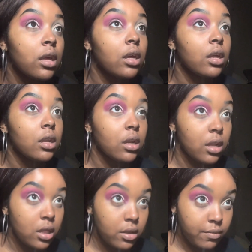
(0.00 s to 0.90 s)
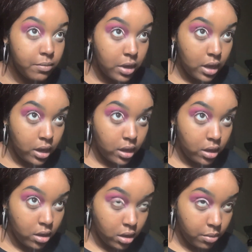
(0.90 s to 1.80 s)
And then I lift my eye
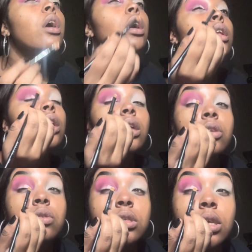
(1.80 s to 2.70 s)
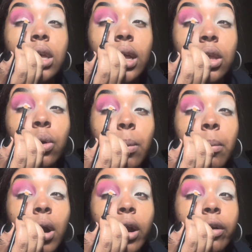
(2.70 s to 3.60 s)
up, and then you see that little
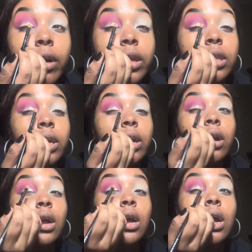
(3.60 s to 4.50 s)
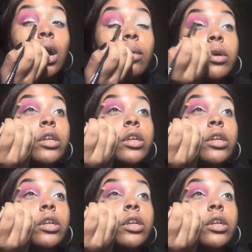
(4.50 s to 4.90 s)
mark right there? I'm gonna